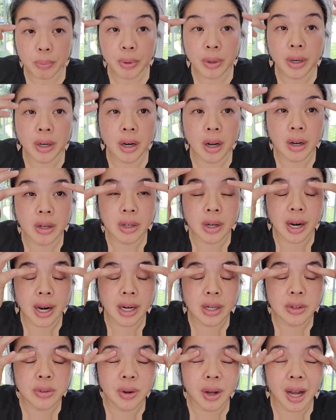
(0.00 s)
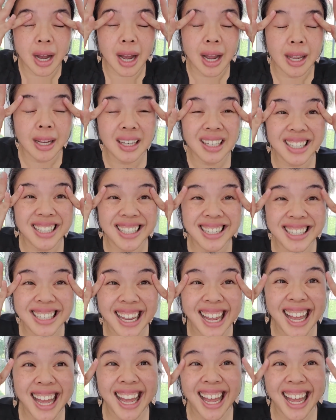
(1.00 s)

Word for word: put it on your actual eyelid.